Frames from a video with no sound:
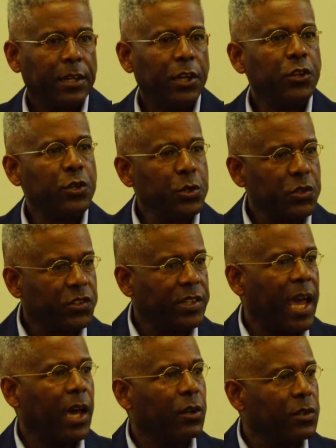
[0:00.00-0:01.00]
Either you
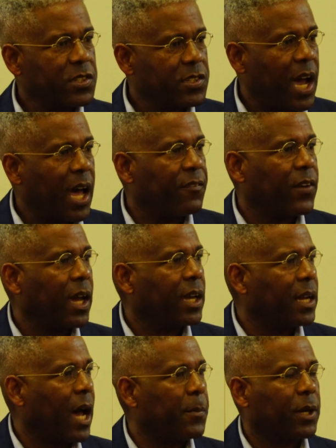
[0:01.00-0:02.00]
stand on the side of
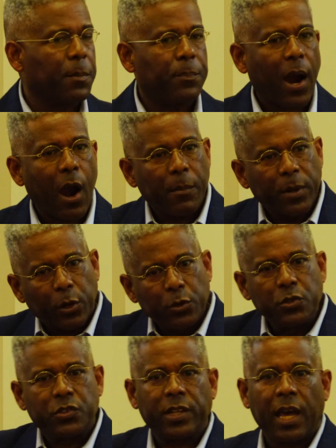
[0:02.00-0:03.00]
economic empowerment
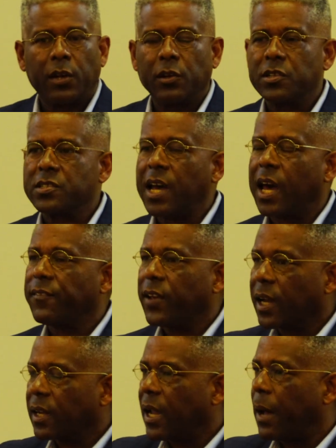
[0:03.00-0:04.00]
or you stand on the side of
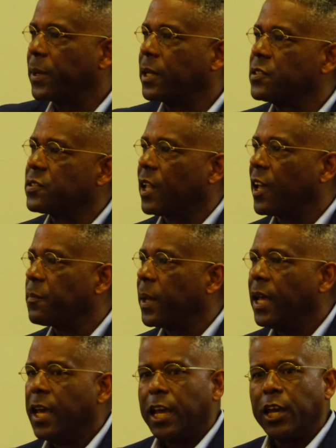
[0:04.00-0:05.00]
economic
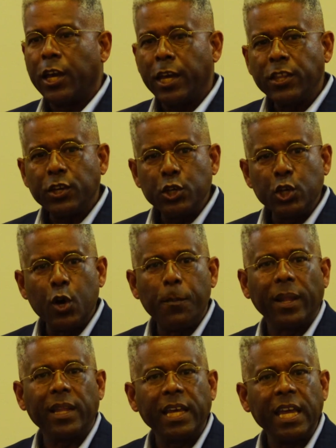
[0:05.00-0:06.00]
enslavement. Either you
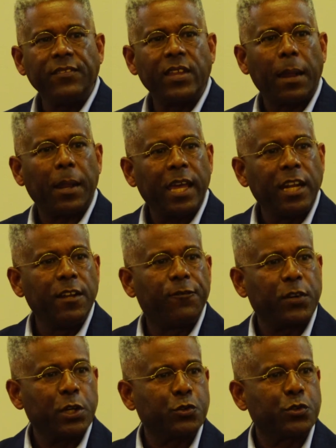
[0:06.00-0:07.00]
believe that
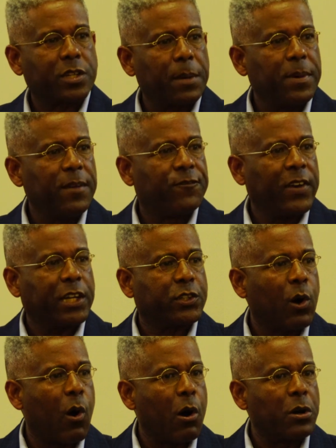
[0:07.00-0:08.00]
individuals can be
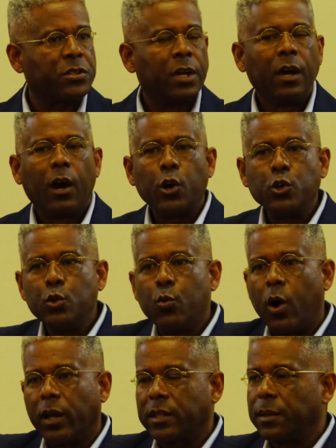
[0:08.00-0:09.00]
victors or you
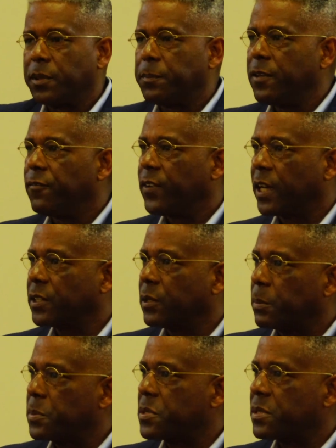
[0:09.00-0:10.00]
want them to be victims.